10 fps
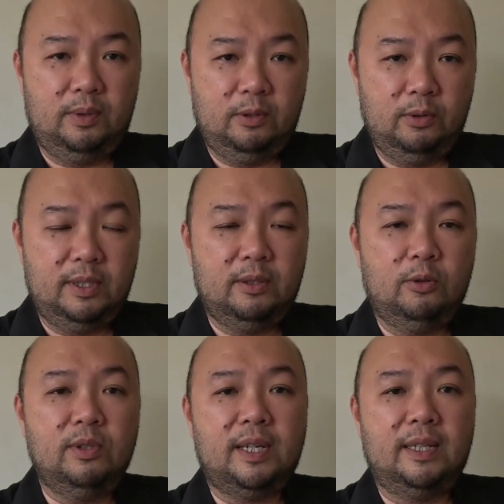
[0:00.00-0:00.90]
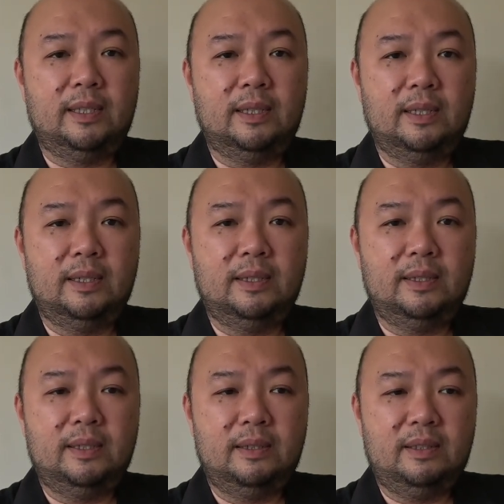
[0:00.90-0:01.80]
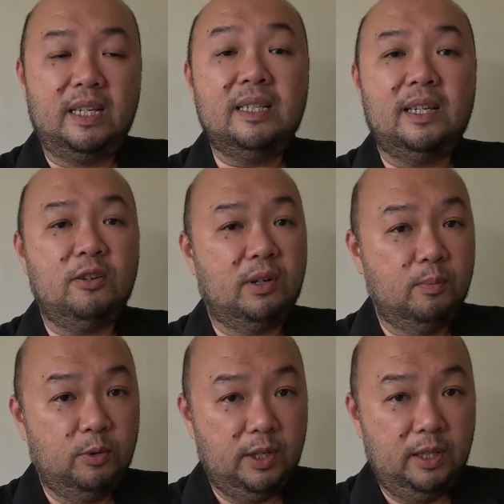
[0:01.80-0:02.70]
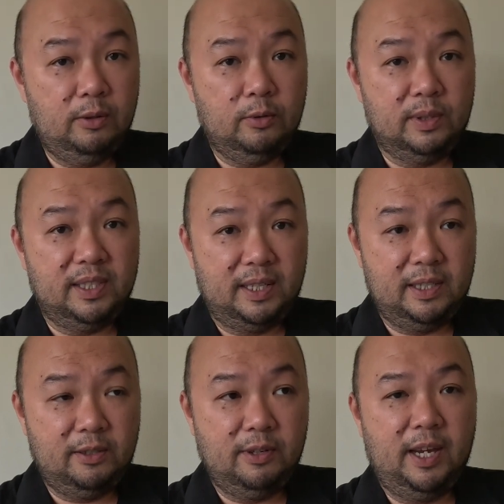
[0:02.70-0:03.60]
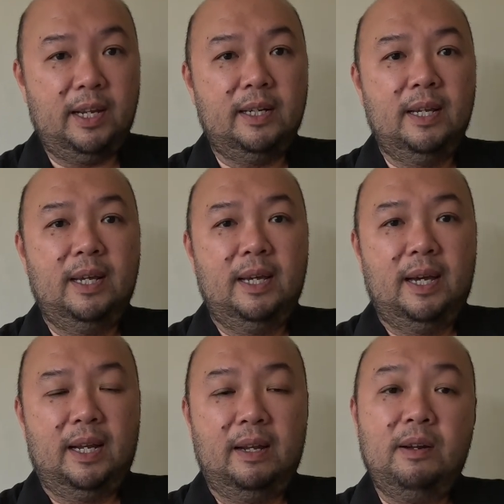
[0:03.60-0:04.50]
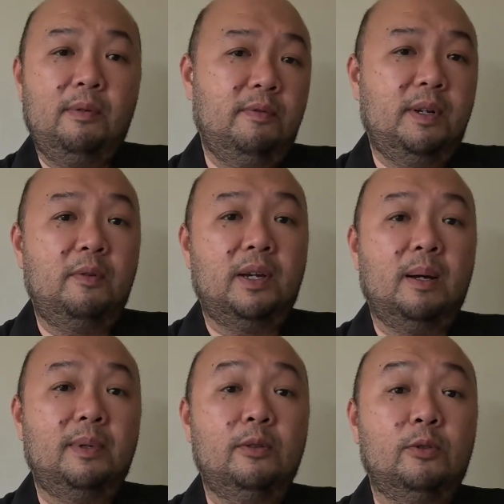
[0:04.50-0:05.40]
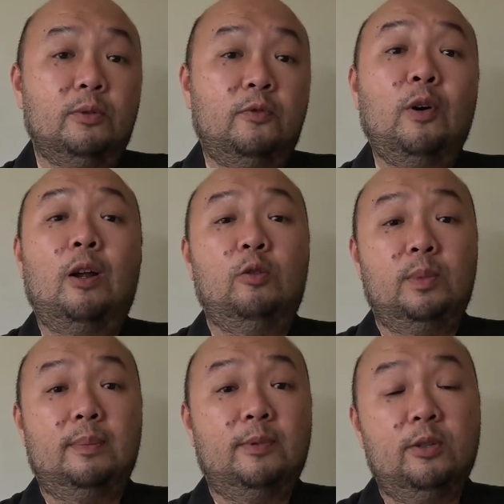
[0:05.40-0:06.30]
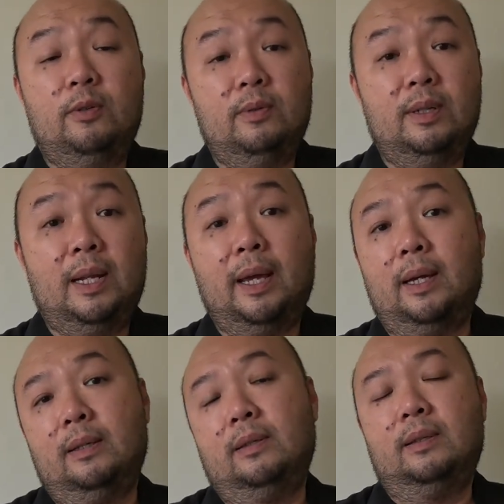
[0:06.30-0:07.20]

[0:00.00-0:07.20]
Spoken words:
those are the things that you can put into a stainless steel gate. And then now we come down to full aluminum. So like